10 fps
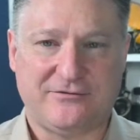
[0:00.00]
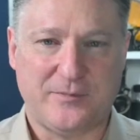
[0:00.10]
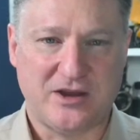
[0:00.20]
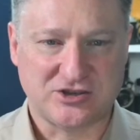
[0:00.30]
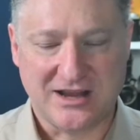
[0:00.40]

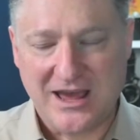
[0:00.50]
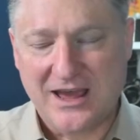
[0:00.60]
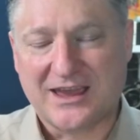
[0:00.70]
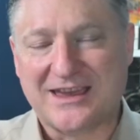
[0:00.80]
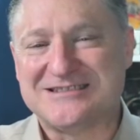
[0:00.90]
information,
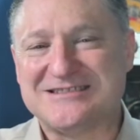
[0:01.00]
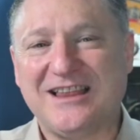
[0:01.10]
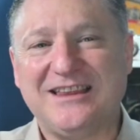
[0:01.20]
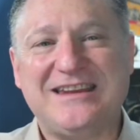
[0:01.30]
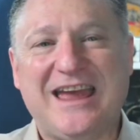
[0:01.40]

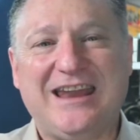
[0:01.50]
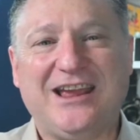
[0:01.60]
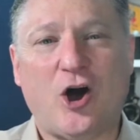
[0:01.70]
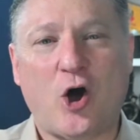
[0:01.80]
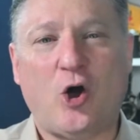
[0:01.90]

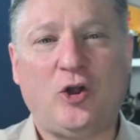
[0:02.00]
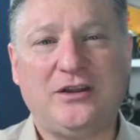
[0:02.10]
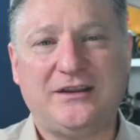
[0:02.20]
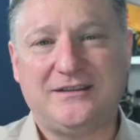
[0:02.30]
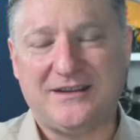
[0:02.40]
consolidating
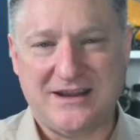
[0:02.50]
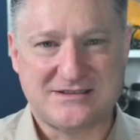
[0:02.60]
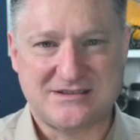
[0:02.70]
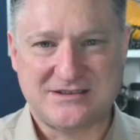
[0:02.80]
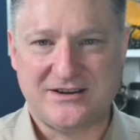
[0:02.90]
all the
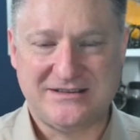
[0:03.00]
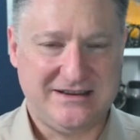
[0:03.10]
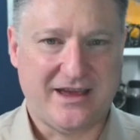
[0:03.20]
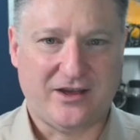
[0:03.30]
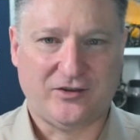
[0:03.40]
necessary
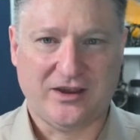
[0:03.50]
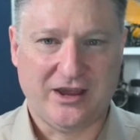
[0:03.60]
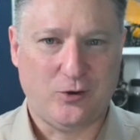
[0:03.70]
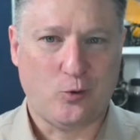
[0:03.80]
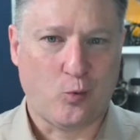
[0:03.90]
details
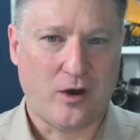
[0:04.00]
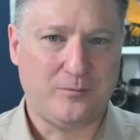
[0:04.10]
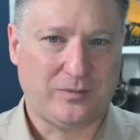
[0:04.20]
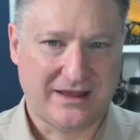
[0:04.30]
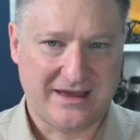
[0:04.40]
in
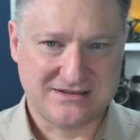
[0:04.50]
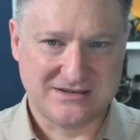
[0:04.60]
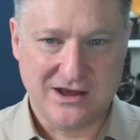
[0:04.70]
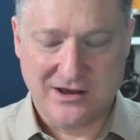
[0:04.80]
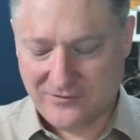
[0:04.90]
one
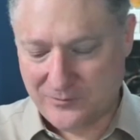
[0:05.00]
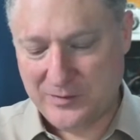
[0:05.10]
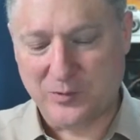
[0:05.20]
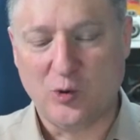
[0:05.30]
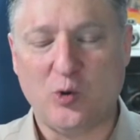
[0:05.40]
place from
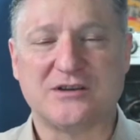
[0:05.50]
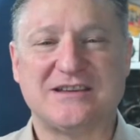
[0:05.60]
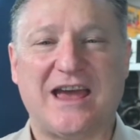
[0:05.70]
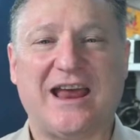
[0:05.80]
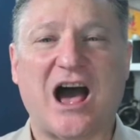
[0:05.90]
people who are
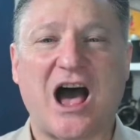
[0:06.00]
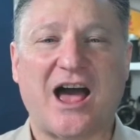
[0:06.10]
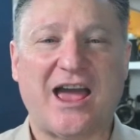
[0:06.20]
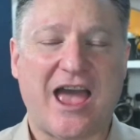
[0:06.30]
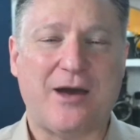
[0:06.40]
saying,
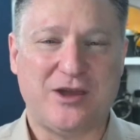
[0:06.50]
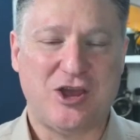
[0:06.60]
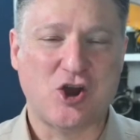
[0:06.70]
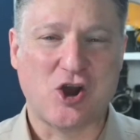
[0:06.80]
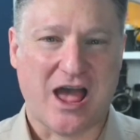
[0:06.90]
I am
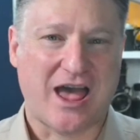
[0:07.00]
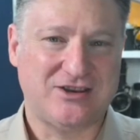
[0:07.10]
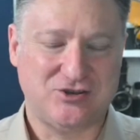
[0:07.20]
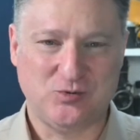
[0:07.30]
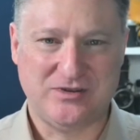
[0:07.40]
here, I
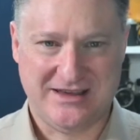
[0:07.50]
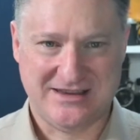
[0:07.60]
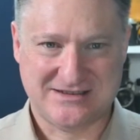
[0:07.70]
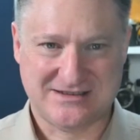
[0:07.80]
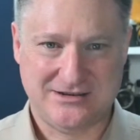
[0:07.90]
do
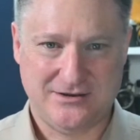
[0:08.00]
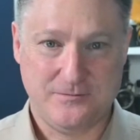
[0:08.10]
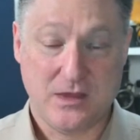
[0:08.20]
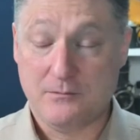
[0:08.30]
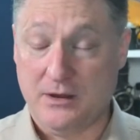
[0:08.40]
this.
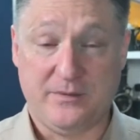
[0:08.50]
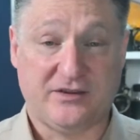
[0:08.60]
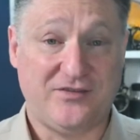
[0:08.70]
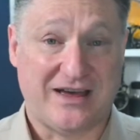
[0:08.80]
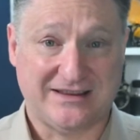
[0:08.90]
Maybe
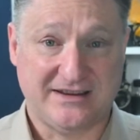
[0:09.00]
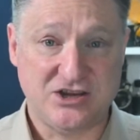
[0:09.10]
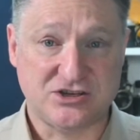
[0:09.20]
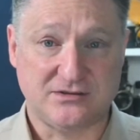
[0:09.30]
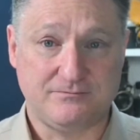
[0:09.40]
it's
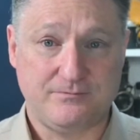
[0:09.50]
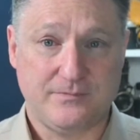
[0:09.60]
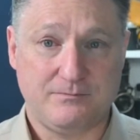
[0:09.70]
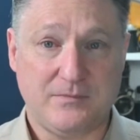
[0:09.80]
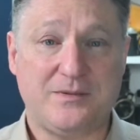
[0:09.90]
validation.
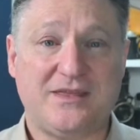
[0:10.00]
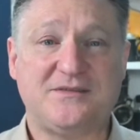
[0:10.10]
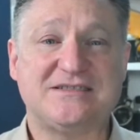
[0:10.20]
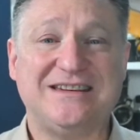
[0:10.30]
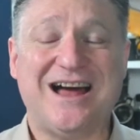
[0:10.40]
Maybe
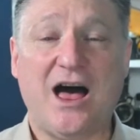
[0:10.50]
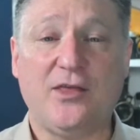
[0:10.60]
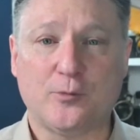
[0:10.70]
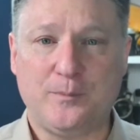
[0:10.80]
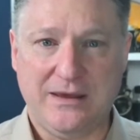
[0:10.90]
they've seen
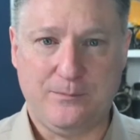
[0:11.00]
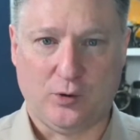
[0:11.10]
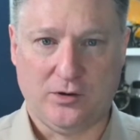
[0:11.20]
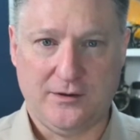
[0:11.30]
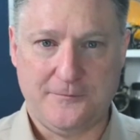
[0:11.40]
other people